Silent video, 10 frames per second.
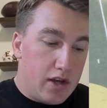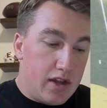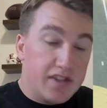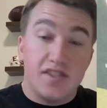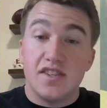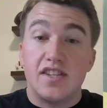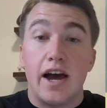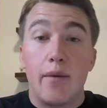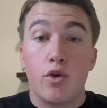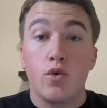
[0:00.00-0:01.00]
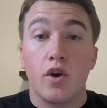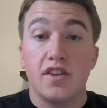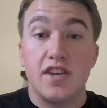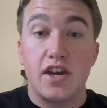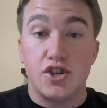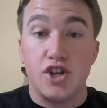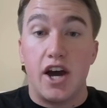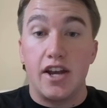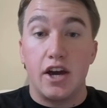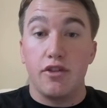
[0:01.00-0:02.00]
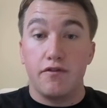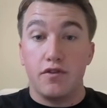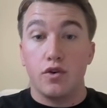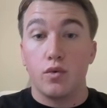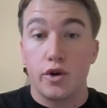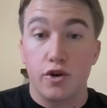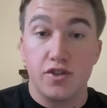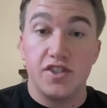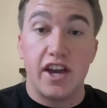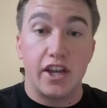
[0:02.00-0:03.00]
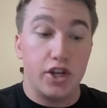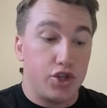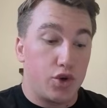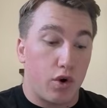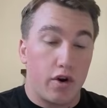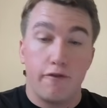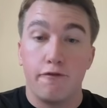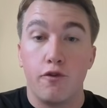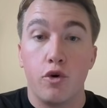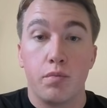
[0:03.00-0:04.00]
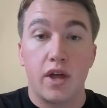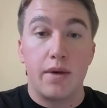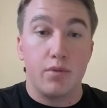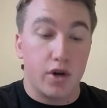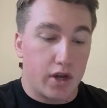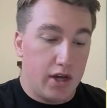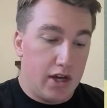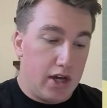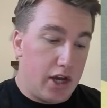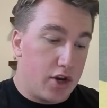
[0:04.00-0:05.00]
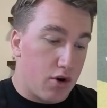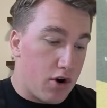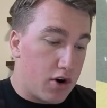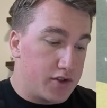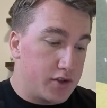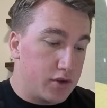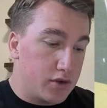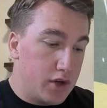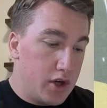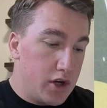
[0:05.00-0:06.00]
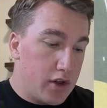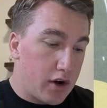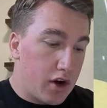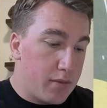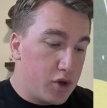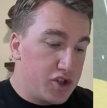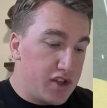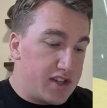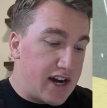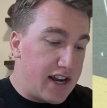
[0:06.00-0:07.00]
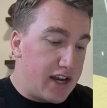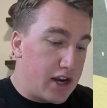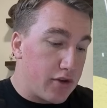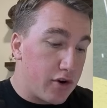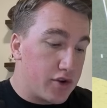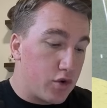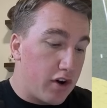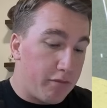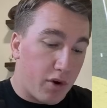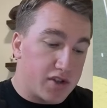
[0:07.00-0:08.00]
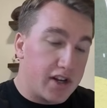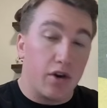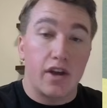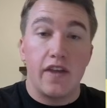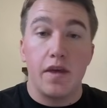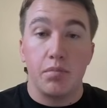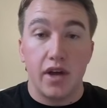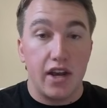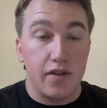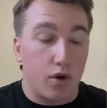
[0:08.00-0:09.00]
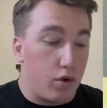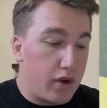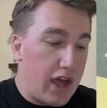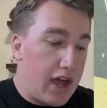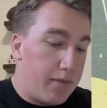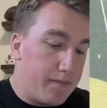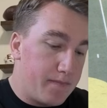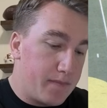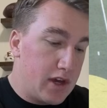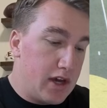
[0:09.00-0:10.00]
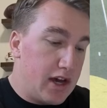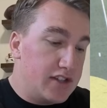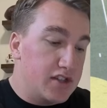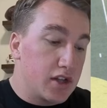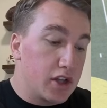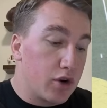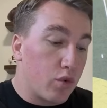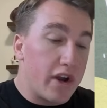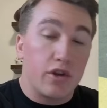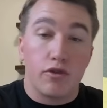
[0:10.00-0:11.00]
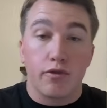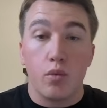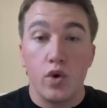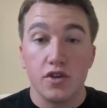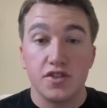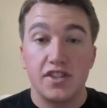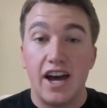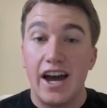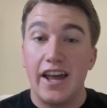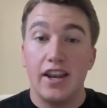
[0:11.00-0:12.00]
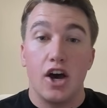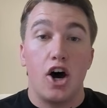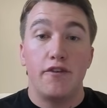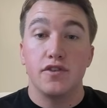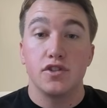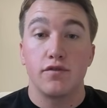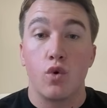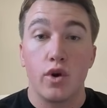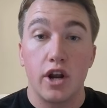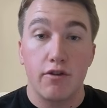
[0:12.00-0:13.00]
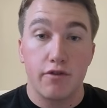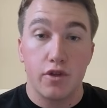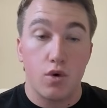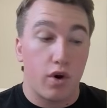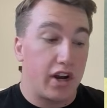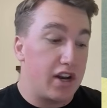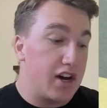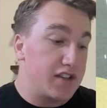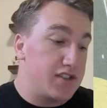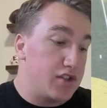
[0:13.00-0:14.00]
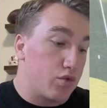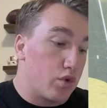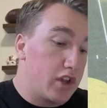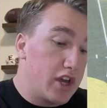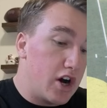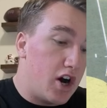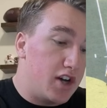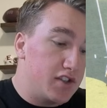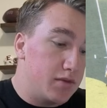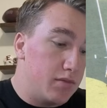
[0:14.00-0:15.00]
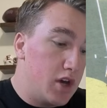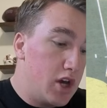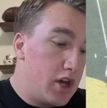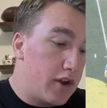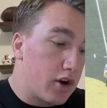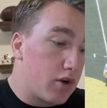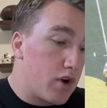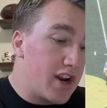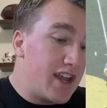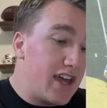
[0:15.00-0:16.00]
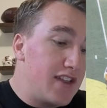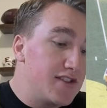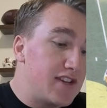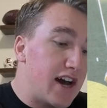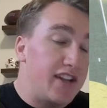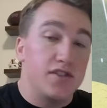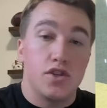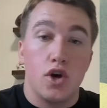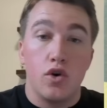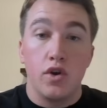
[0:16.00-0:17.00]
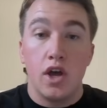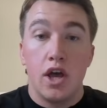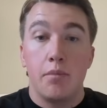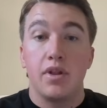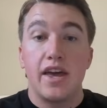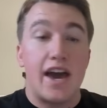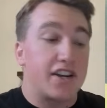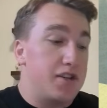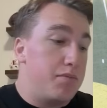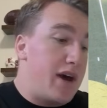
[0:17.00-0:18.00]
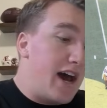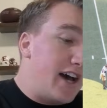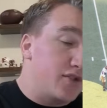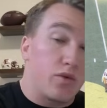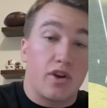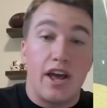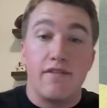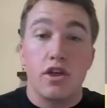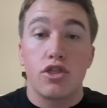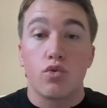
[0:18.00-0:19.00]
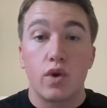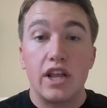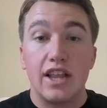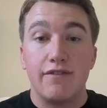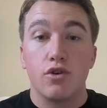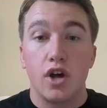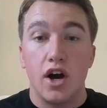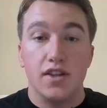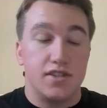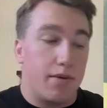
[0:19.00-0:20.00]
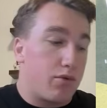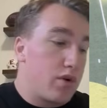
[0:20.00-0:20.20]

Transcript: This is a time where you want to take a shot down the field when you're 2nd and short. Full playbook in your arsenal. They're going to motion the tight end here. They're in 12 personnel again. They play in it the whole game. This is a little wrinkle from Will Stein, offensive coordinator for the Oregon Ducks, that's really awesome. They're going to run an inside zone play action pass where they're going to have a 3-level concept.